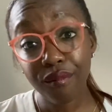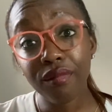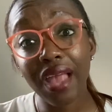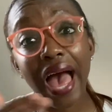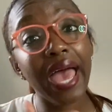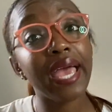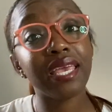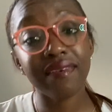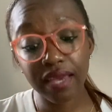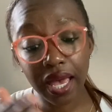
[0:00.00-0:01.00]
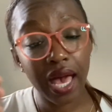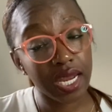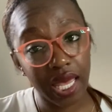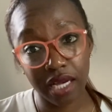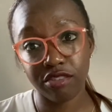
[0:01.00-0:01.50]
I had given God
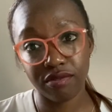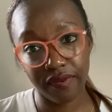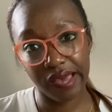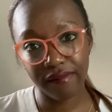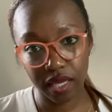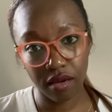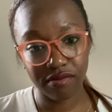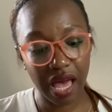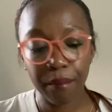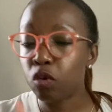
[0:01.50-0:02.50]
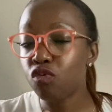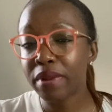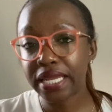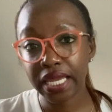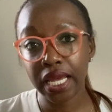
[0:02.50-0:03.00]
an extra 5 years. I moved my
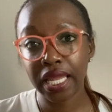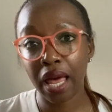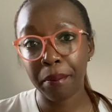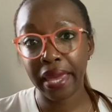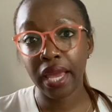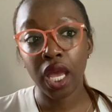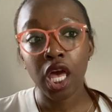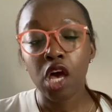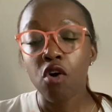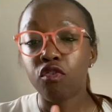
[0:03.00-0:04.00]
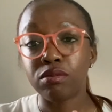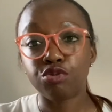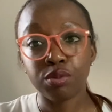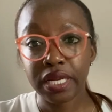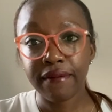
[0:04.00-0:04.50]
deadline back from
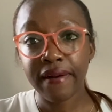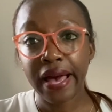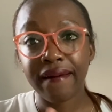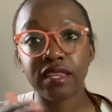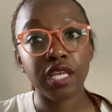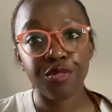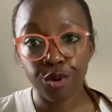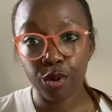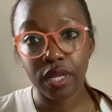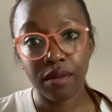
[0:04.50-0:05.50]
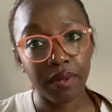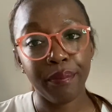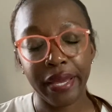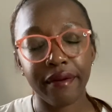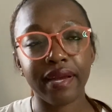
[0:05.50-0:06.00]
25 to 30 to be
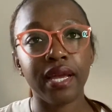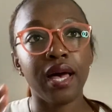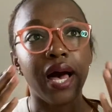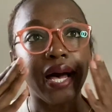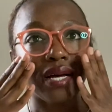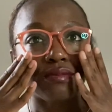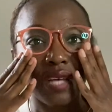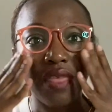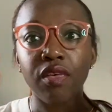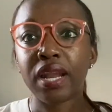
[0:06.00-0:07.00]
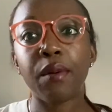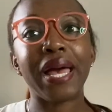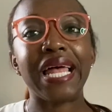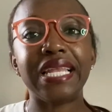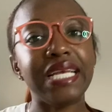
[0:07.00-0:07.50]
married. So I thought I would
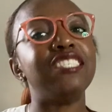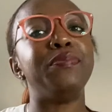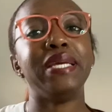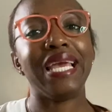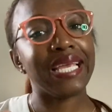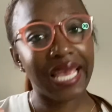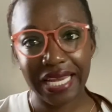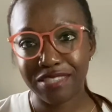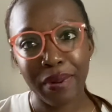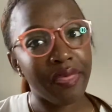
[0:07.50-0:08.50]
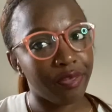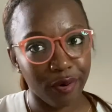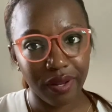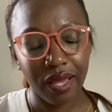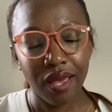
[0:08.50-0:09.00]
at least be engaged by
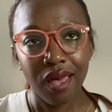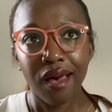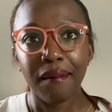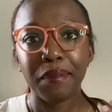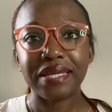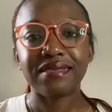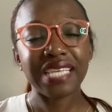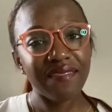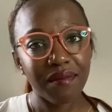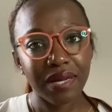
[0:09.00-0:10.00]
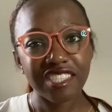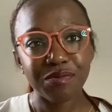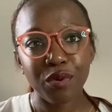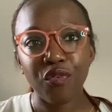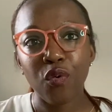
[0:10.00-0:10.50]
30. But 7 months
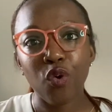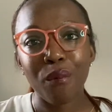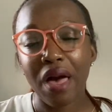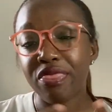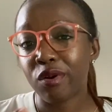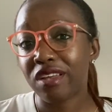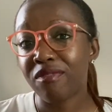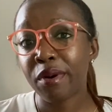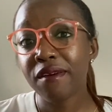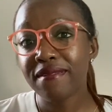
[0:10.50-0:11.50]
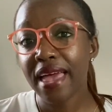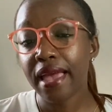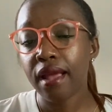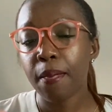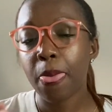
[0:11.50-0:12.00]
before my 30th
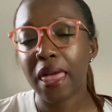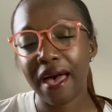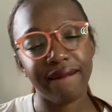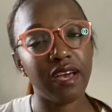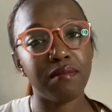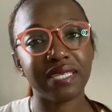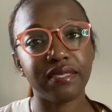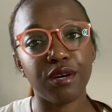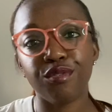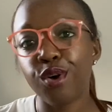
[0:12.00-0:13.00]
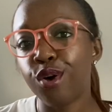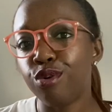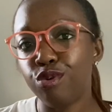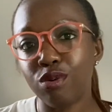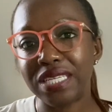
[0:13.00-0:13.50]
birthday, I found myself
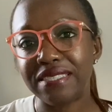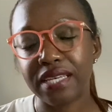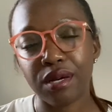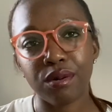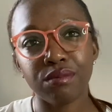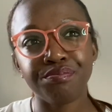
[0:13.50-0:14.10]
newly single.